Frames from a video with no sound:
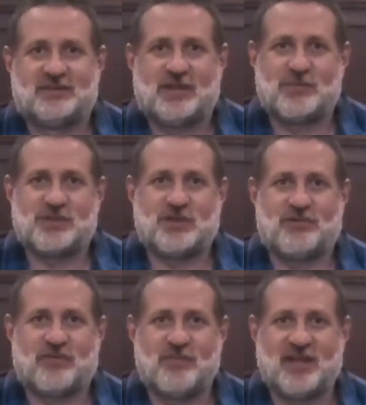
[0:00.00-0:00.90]
was good
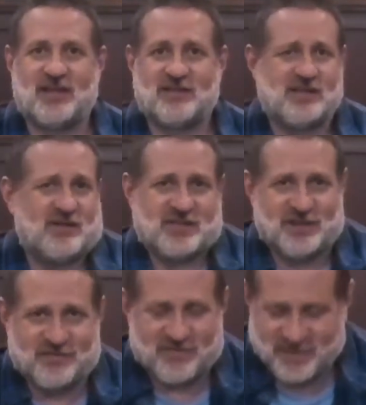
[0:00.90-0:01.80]
for me. It's always
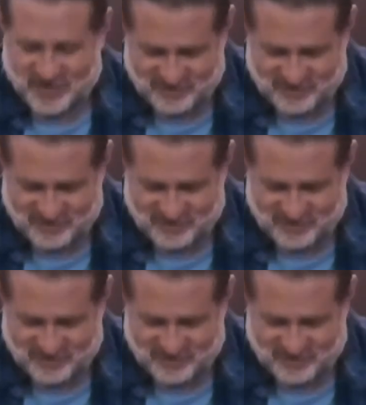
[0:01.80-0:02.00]
good for me.